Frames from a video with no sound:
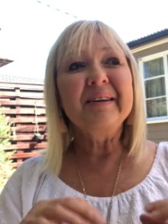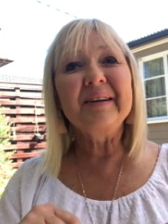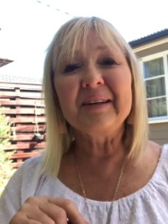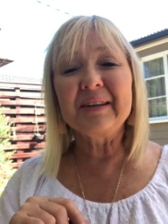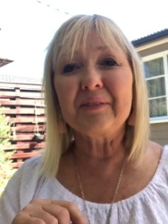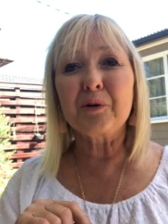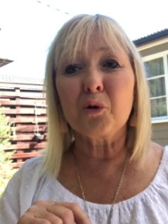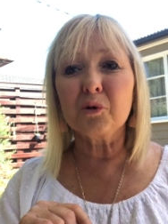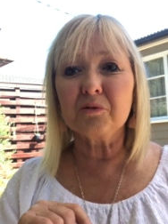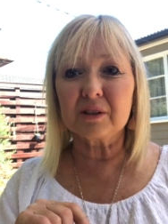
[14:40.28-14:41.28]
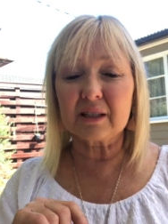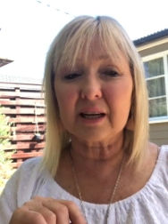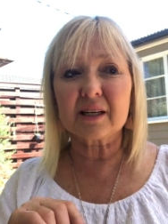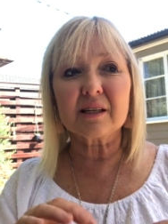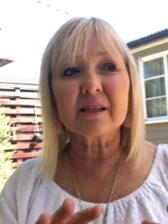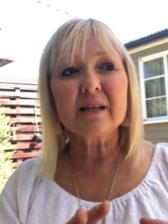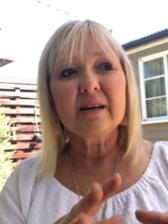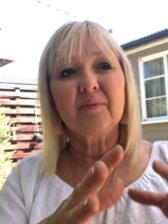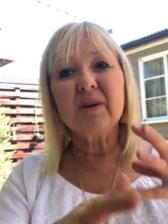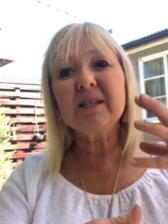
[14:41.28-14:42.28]
oh, for all of us actually,
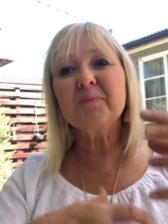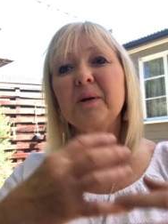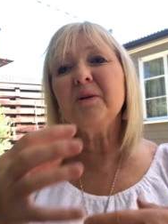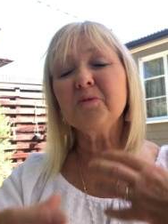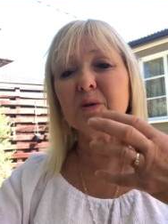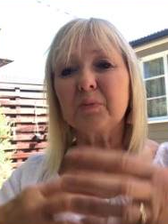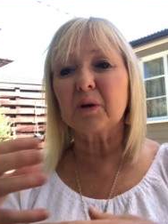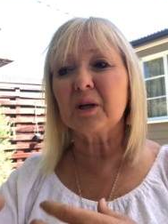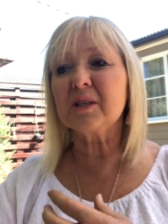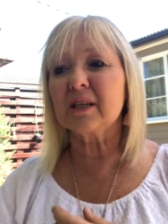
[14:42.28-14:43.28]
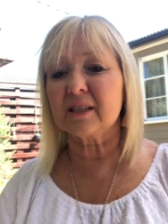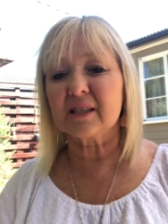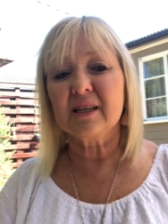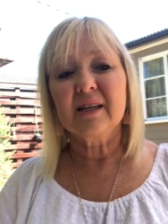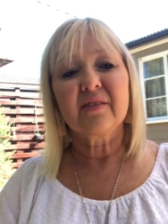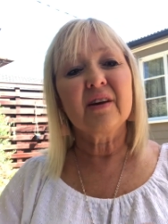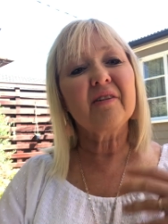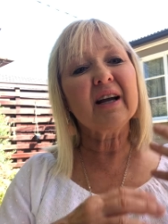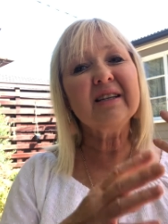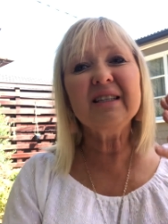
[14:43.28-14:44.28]
it's been a real process. They've
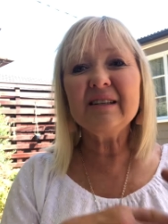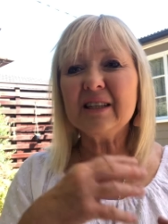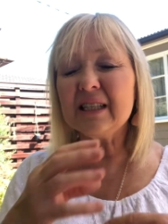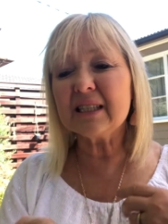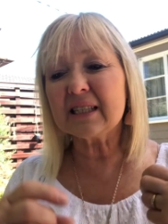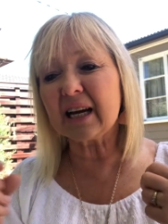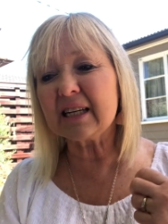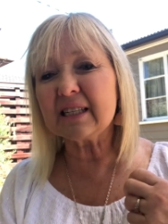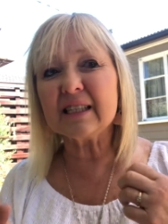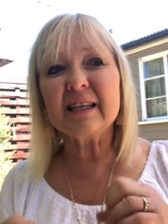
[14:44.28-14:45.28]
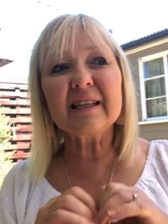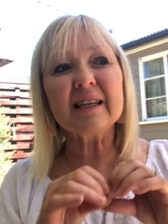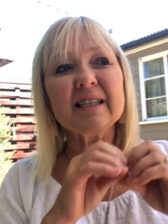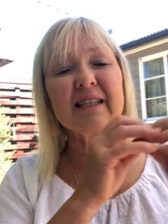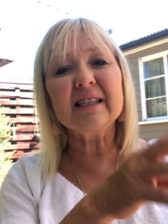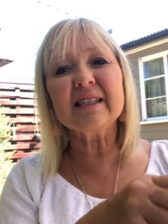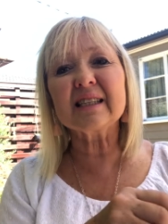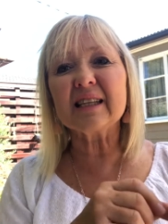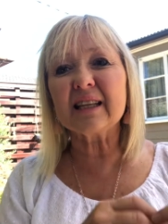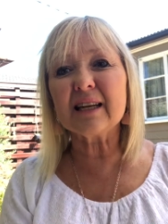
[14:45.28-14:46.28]
had to do it in stages and then they did this
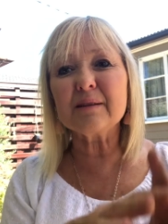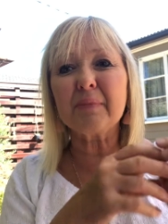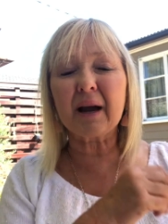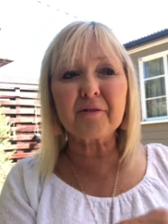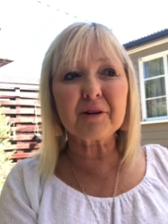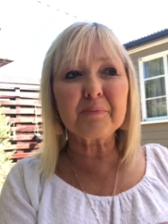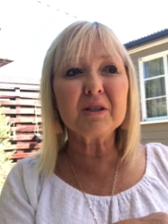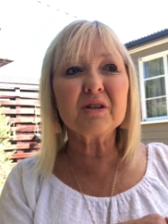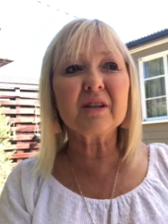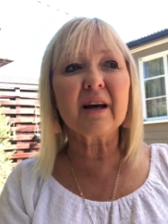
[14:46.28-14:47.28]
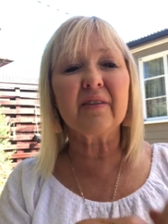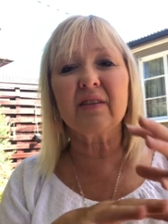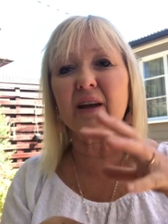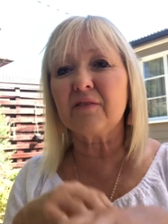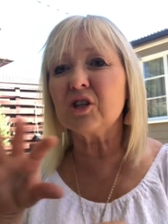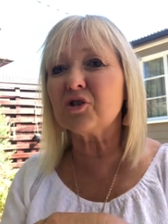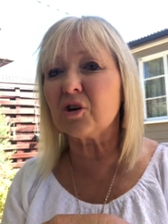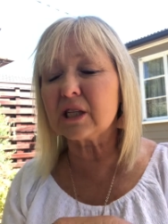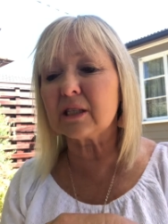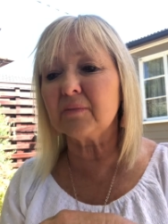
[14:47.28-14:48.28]
and then they had to backflip and do that and then they had to
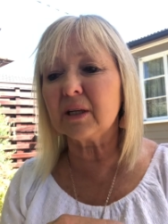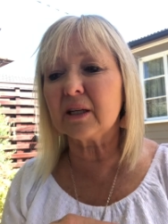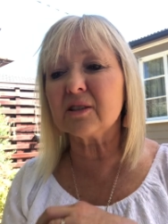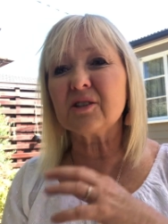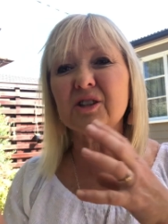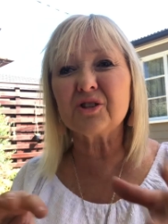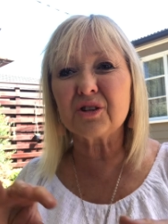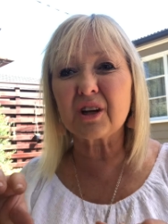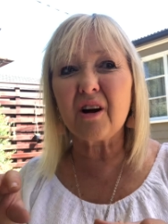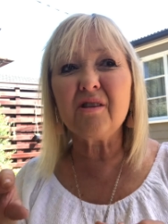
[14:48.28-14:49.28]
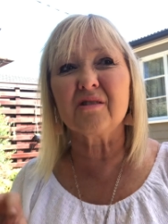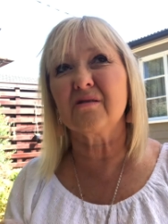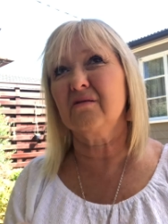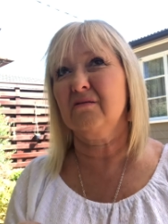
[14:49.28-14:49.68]
try something else. Look at Trudeau.